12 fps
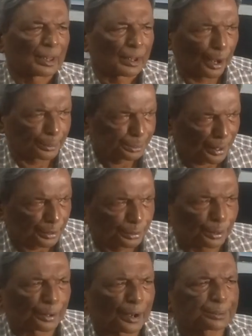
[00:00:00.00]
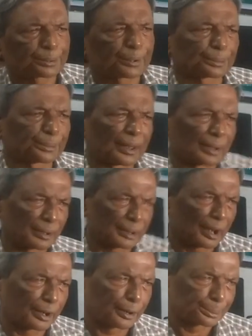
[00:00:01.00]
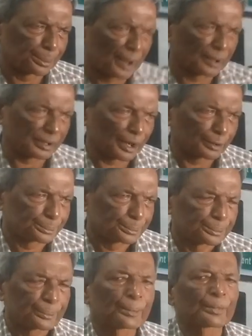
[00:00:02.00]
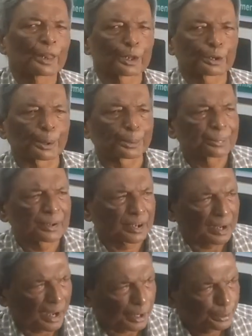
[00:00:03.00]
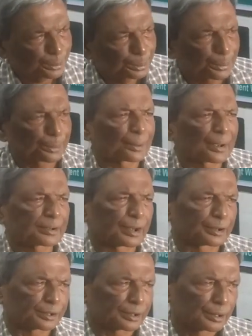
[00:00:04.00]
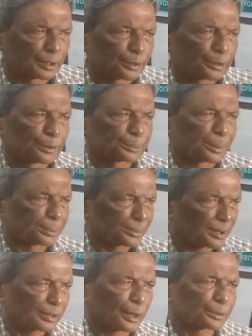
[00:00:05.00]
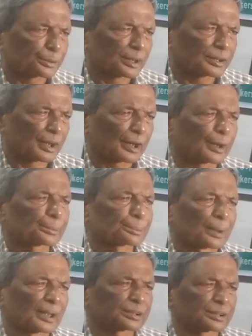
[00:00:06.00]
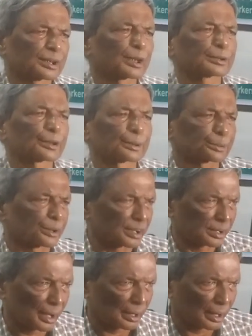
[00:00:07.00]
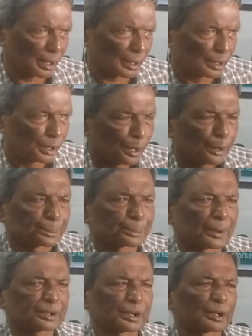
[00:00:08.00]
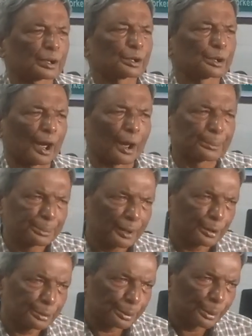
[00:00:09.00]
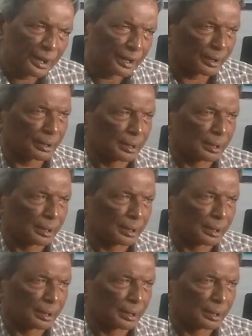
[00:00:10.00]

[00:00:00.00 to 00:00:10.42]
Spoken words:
after collapse of the Rana Plaza, government had provided 50,000 taka plus 10,000 taka. But after when